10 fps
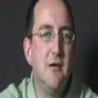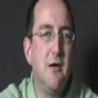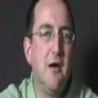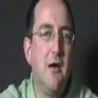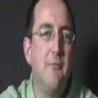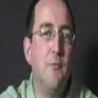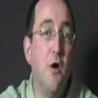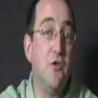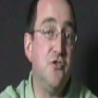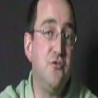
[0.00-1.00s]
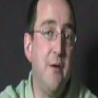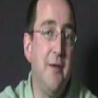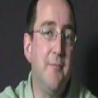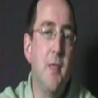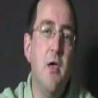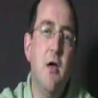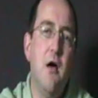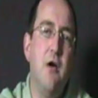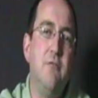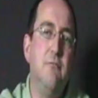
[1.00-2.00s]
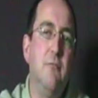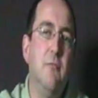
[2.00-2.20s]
on strumming on